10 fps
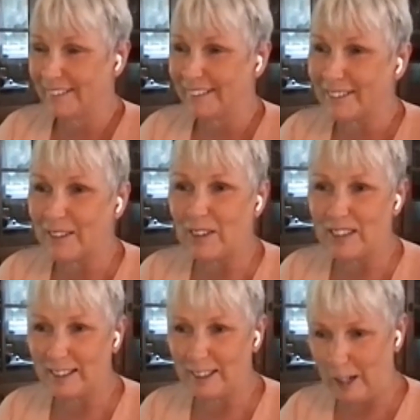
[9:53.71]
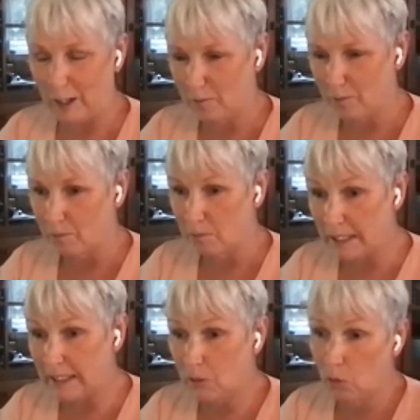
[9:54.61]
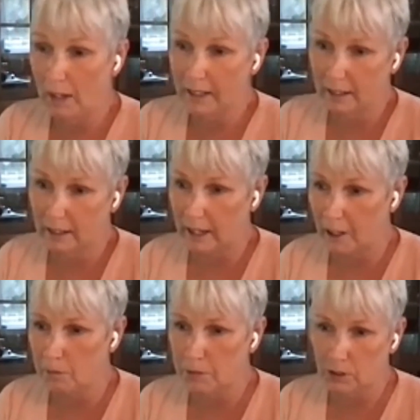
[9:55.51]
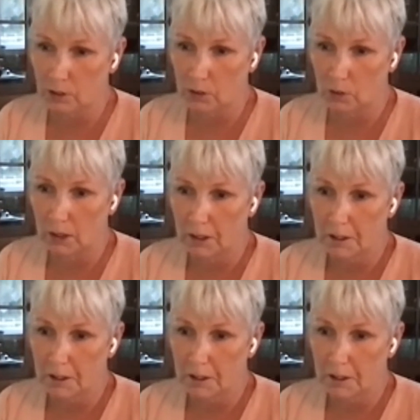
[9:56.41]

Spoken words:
me waking up to